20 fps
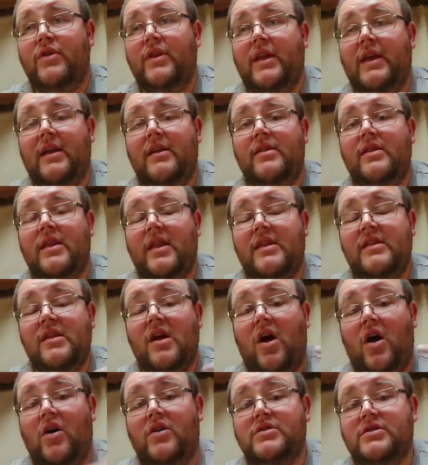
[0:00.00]
it, then
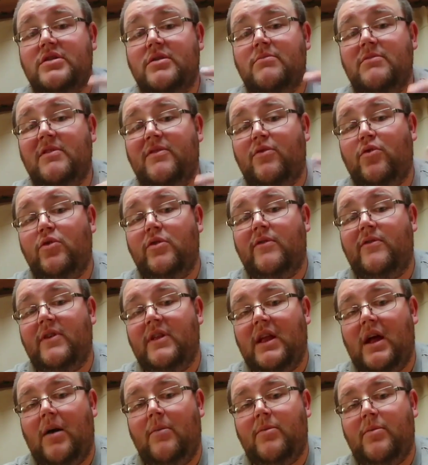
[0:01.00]
ask them before you
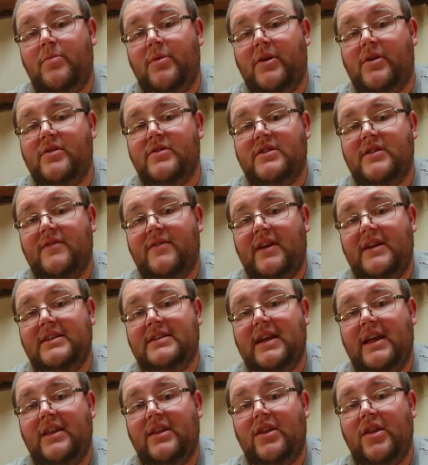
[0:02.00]
fill up, because if they
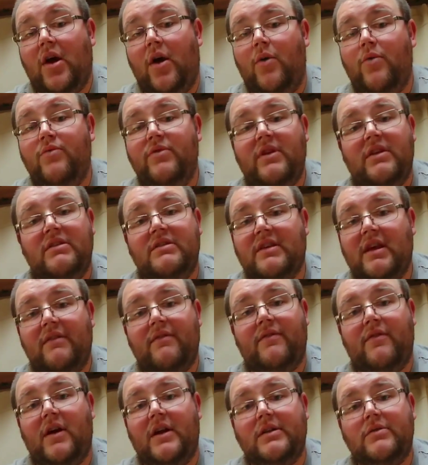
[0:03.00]
say no, then say
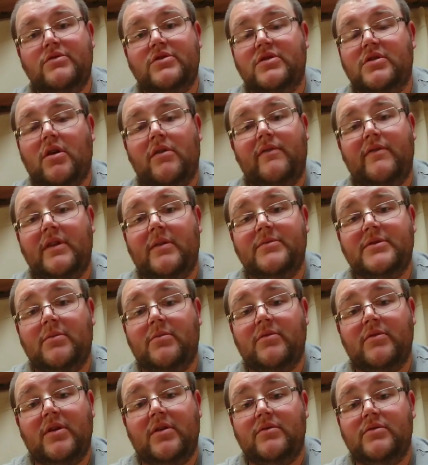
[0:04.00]
fine, I'll just go fill up
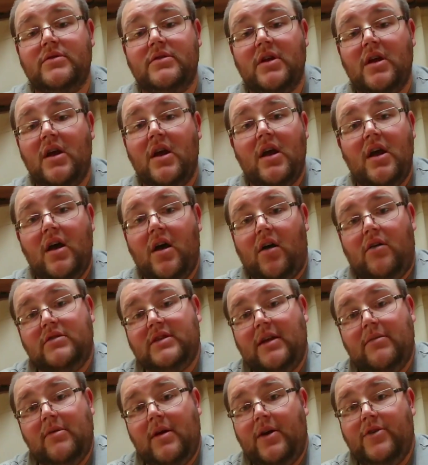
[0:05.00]
somewhere else. I'll
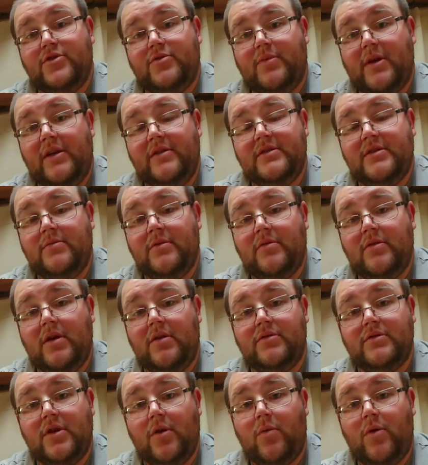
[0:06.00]
take my £100 somewhere
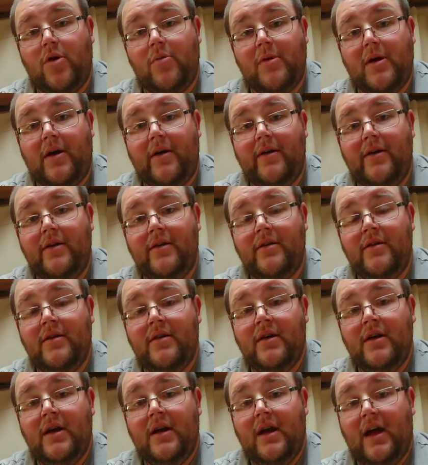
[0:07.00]
else, don't worry about it.
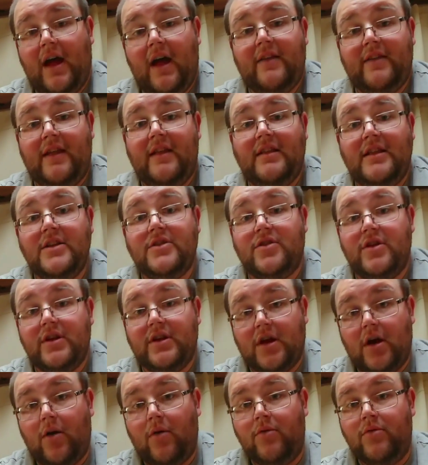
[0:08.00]
And then literally
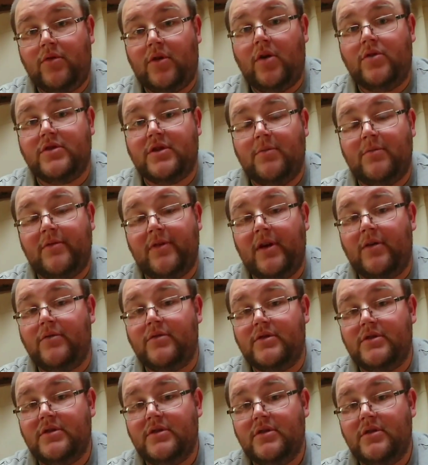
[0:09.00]
go somewhere
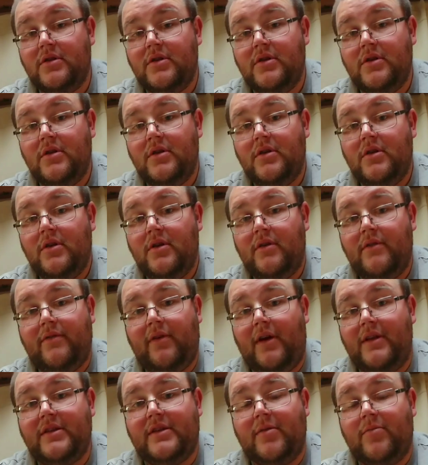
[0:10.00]
else.
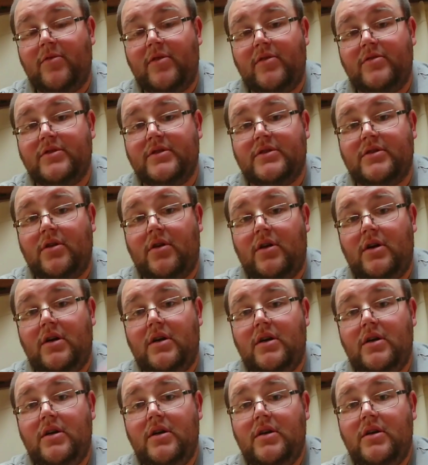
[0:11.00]
Find somewhere else that's got
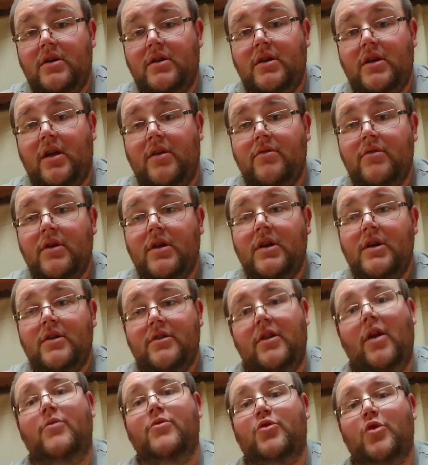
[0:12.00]
a, you know,
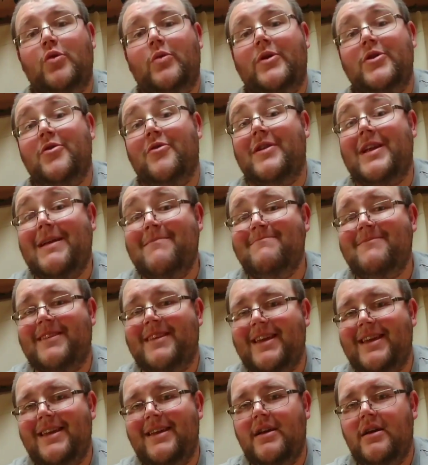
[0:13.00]
don't do it when you're on
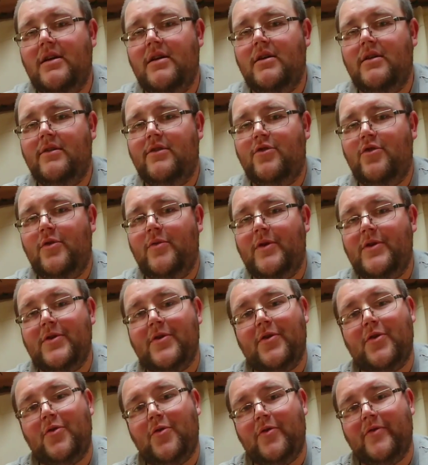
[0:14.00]
empty, do it when
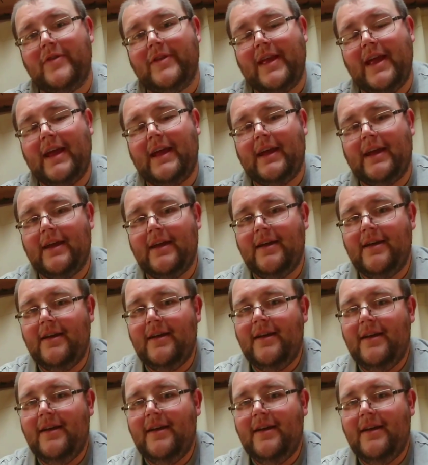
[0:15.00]
you're at quarter of a tank.